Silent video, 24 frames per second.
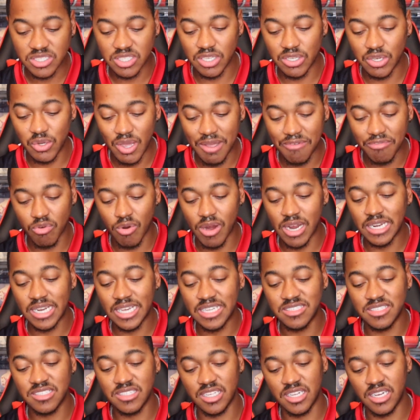So you do have gray
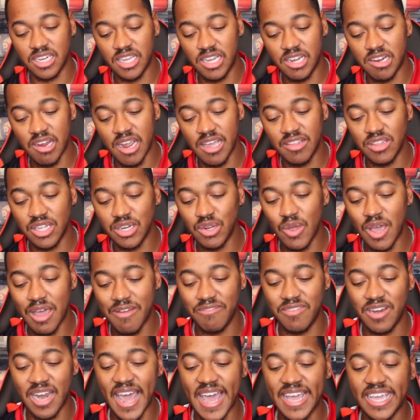laces in here, and then you
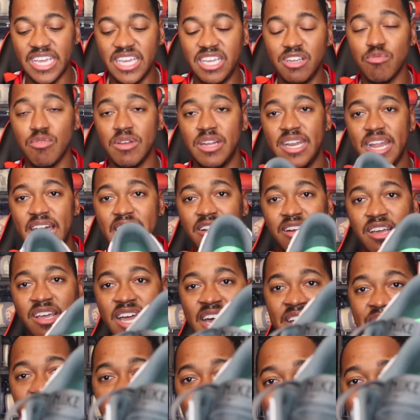have Nike written out in kind of